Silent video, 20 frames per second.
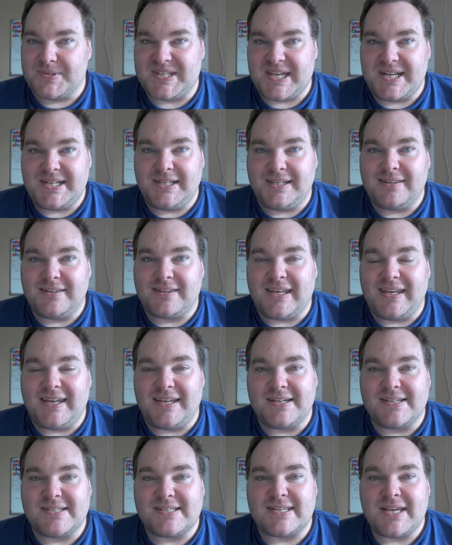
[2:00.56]
sending
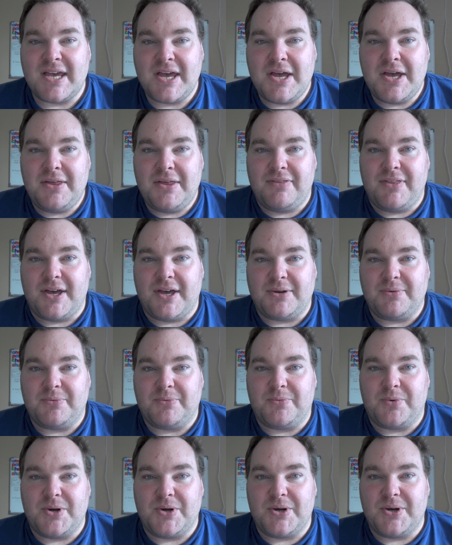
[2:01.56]
things that
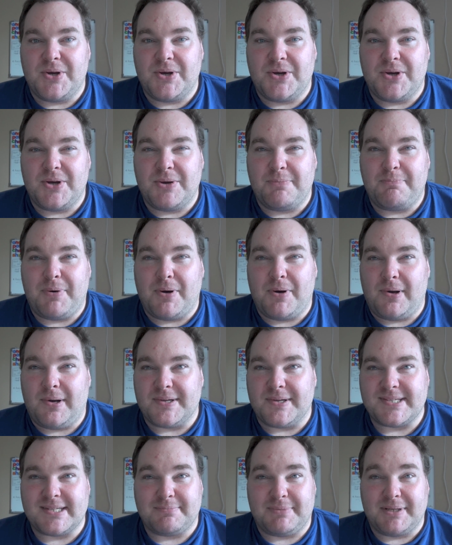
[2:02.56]
were
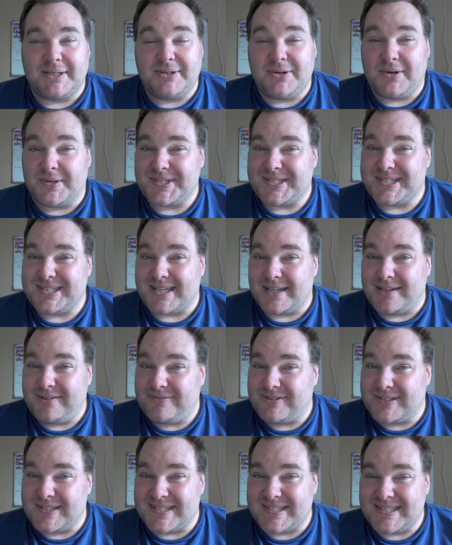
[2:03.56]
possibly not
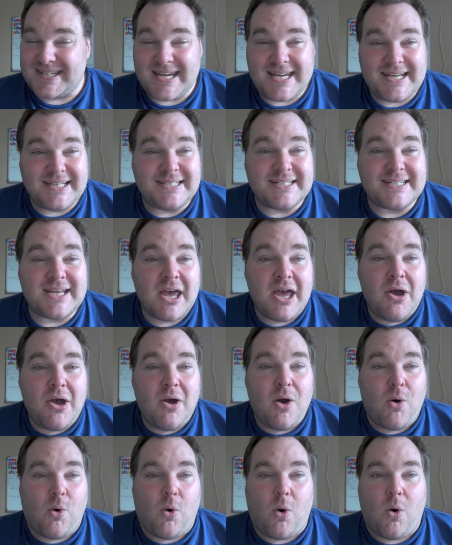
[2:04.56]
safe to send,
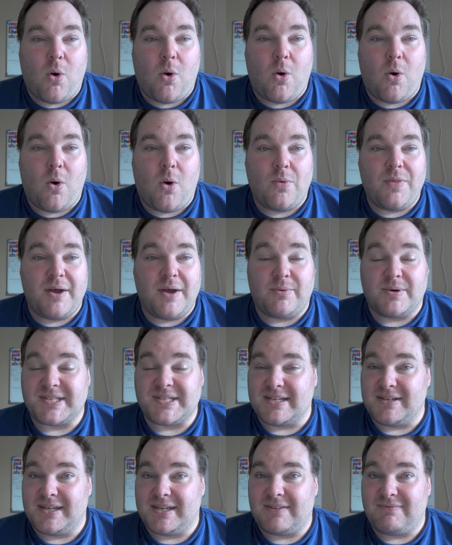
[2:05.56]
or there
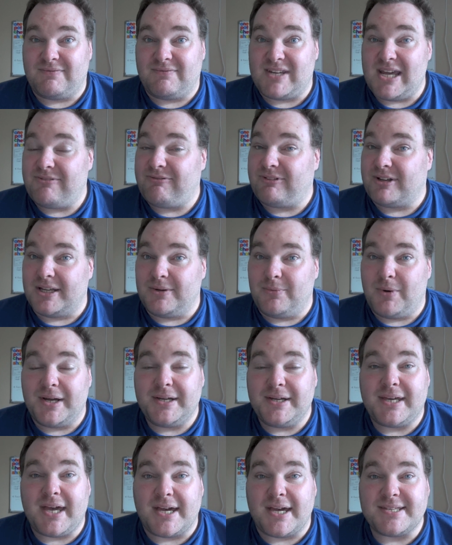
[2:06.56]
was definitely
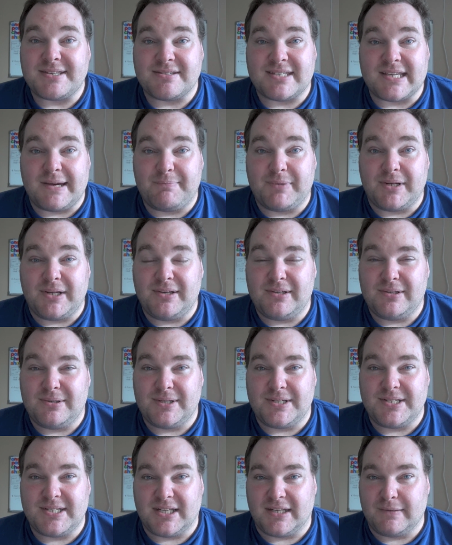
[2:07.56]
one case of somebody who
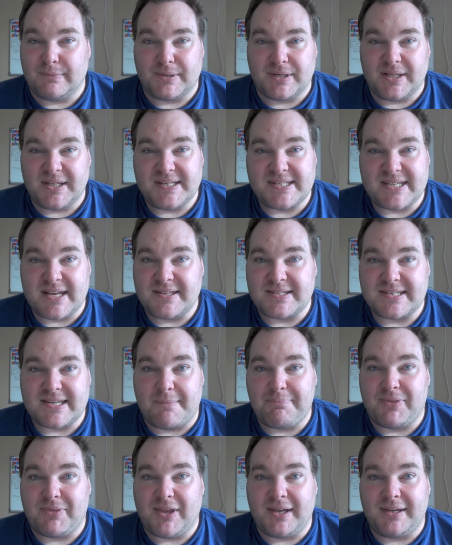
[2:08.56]
had deliberately sent
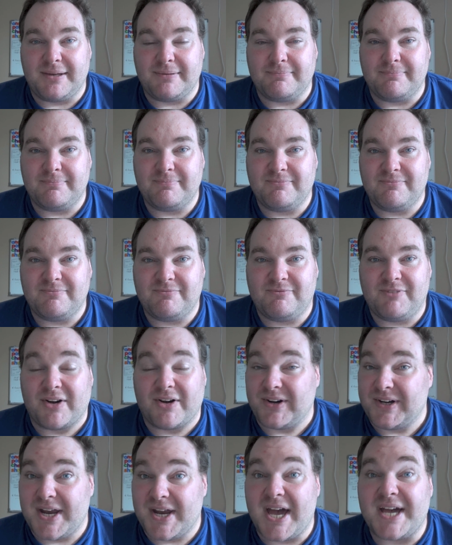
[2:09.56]
something
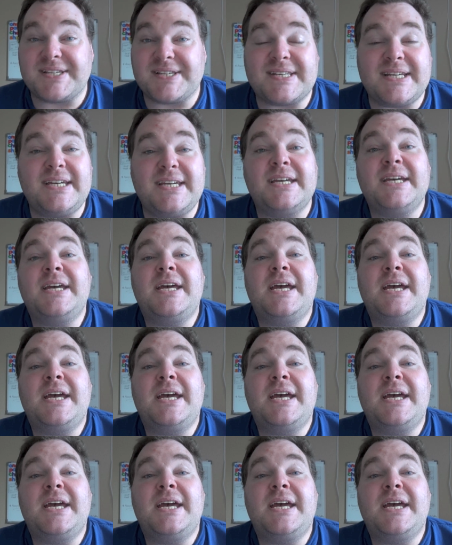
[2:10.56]
very nasty.